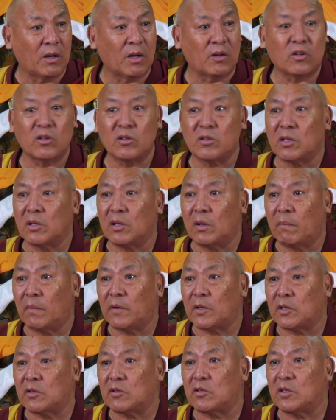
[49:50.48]
Attention
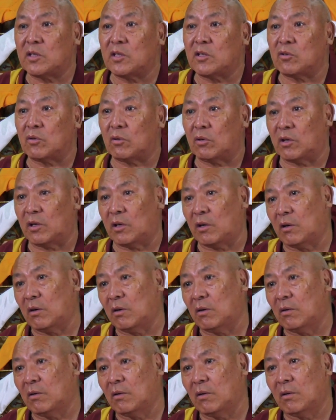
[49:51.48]
deficiency disorder.
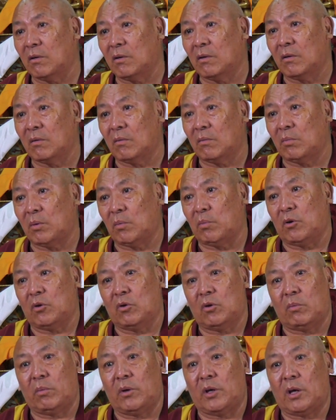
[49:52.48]
People
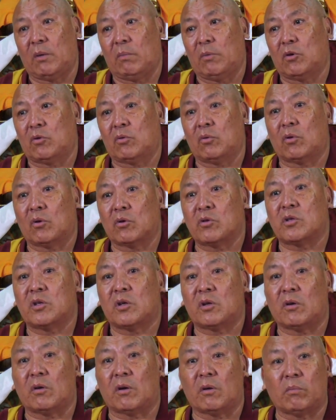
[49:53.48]
not being able to
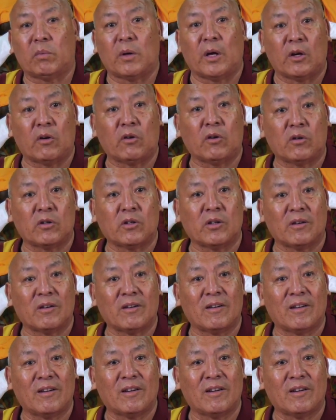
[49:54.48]
concentrate and pay attention.